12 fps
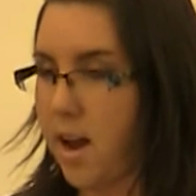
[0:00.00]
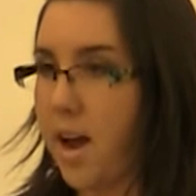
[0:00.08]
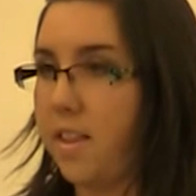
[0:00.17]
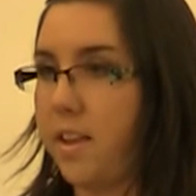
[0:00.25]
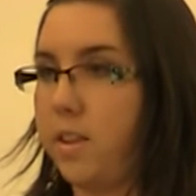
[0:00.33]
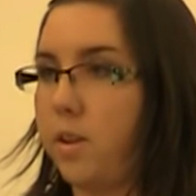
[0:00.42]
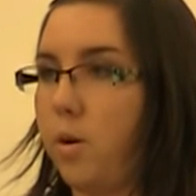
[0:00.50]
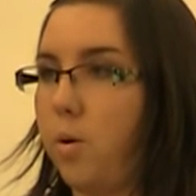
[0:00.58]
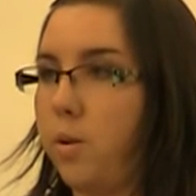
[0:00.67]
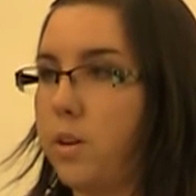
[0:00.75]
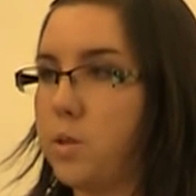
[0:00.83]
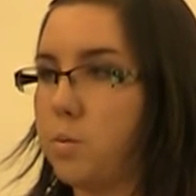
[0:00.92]
and that the
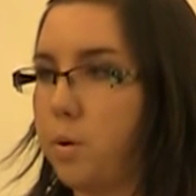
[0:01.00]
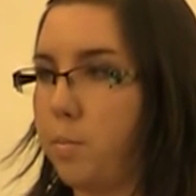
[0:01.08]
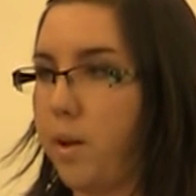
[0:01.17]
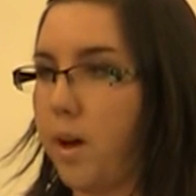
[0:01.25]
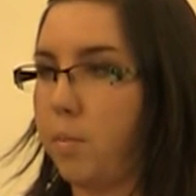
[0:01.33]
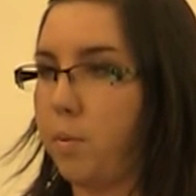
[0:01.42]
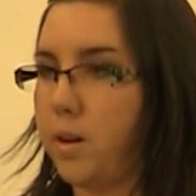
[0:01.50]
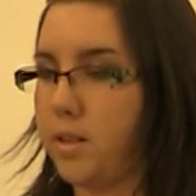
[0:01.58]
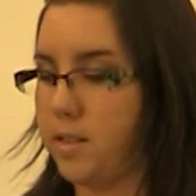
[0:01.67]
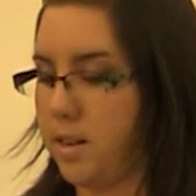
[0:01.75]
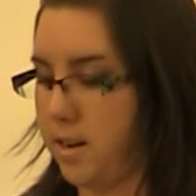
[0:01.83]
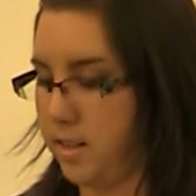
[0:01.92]
oldest woodblock print
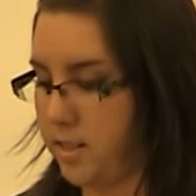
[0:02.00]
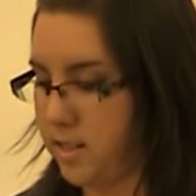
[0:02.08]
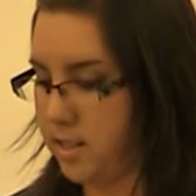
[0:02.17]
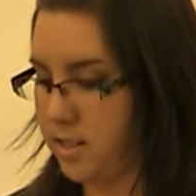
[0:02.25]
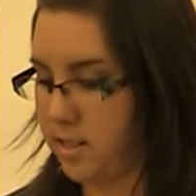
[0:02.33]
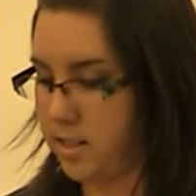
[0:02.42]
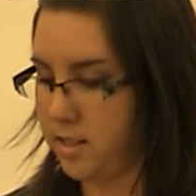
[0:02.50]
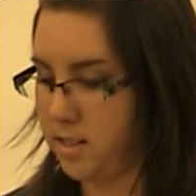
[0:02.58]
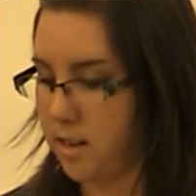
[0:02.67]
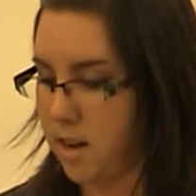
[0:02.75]
in existence